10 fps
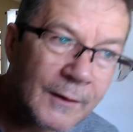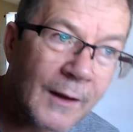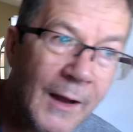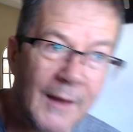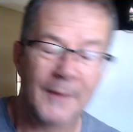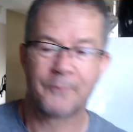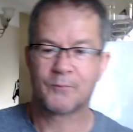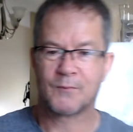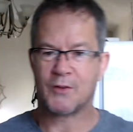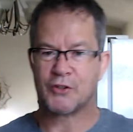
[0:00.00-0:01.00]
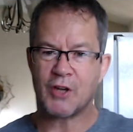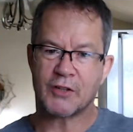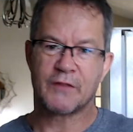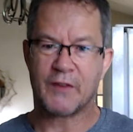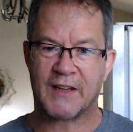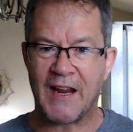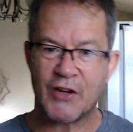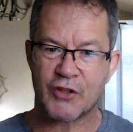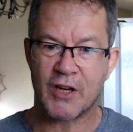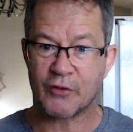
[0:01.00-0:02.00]
the
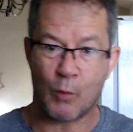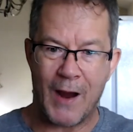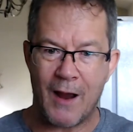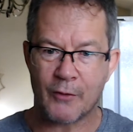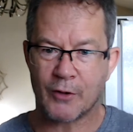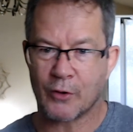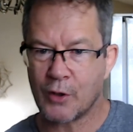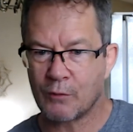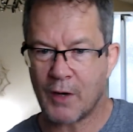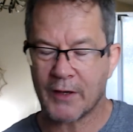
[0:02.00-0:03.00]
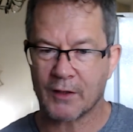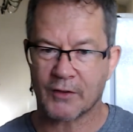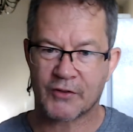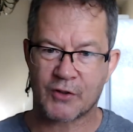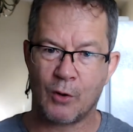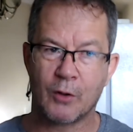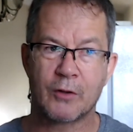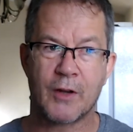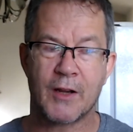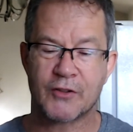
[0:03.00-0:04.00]
justification is, wow, you know, you're running a
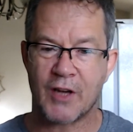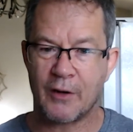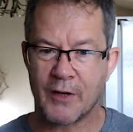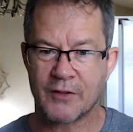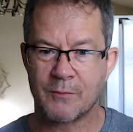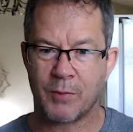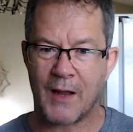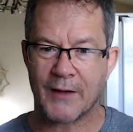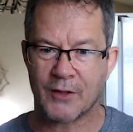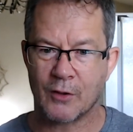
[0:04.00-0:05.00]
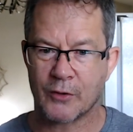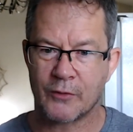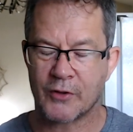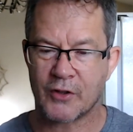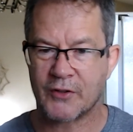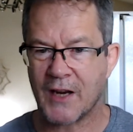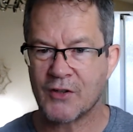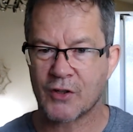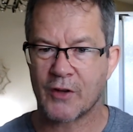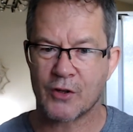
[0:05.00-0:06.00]
solar generation plant. You know, there's a
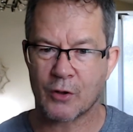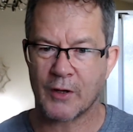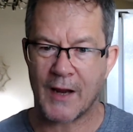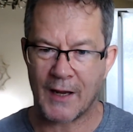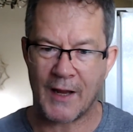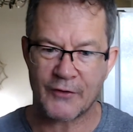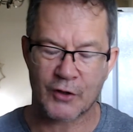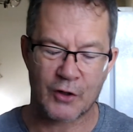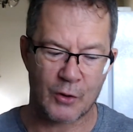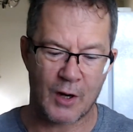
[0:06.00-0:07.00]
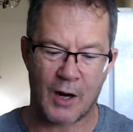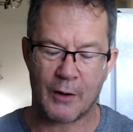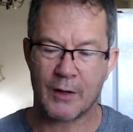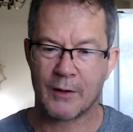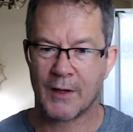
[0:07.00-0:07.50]
danger that you're going to electrocute our